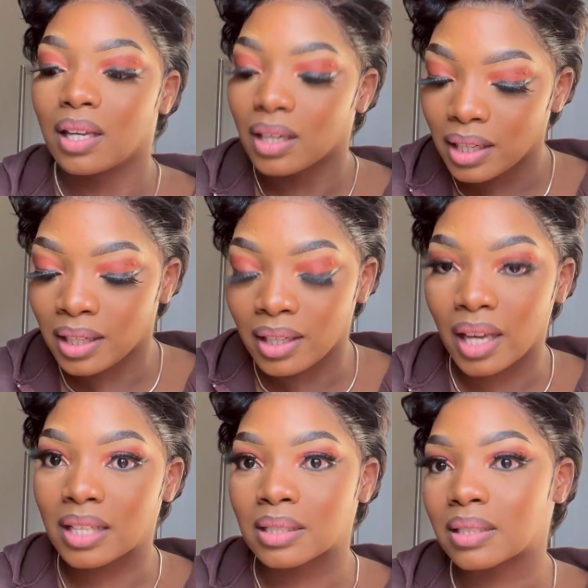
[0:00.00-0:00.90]
he
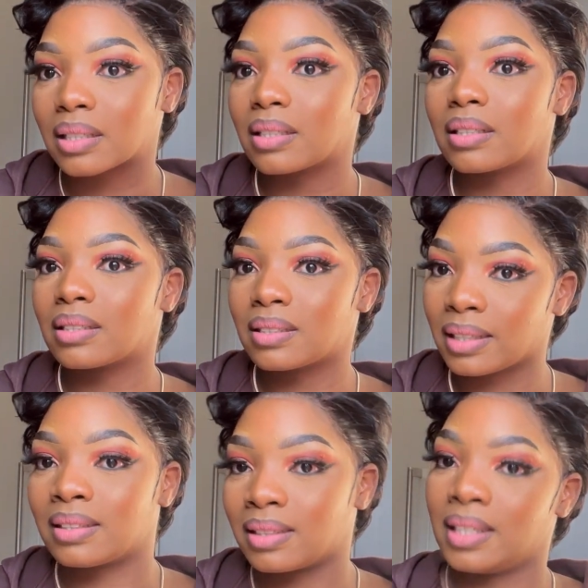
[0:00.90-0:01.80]
has
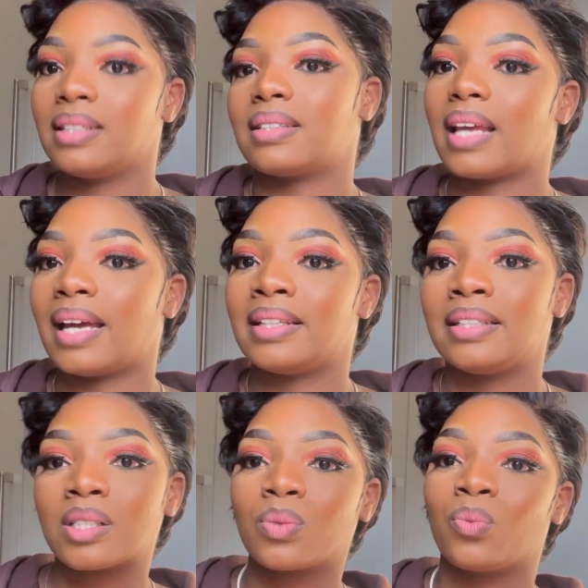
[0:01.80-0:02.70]
said this and he
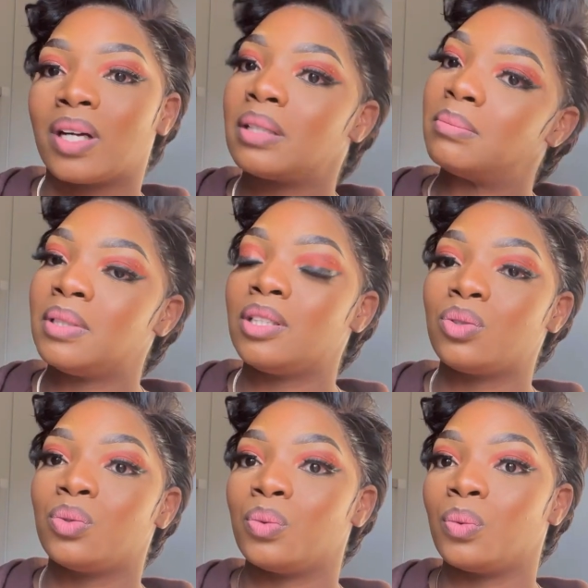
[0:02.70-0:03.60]
doesn't want me
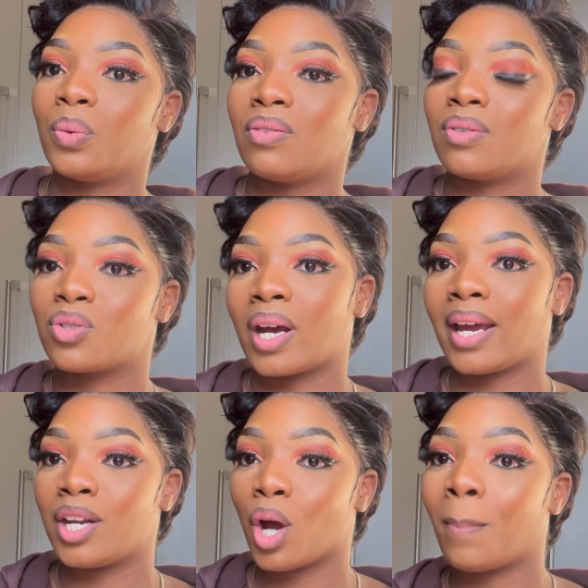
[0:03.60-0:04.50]
to even try
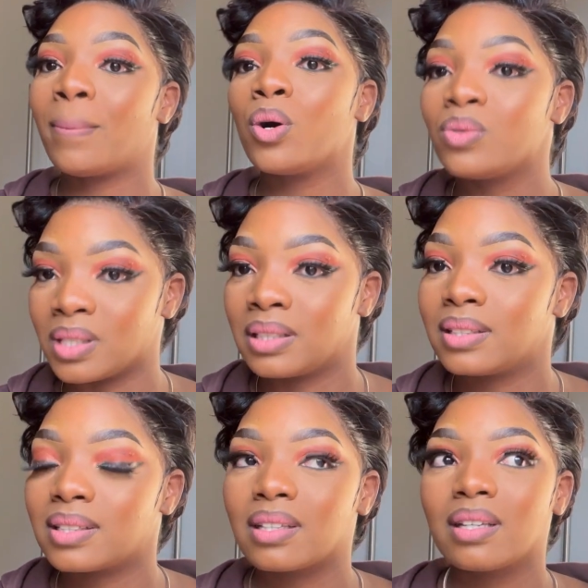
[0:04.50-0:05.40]
and oppose it.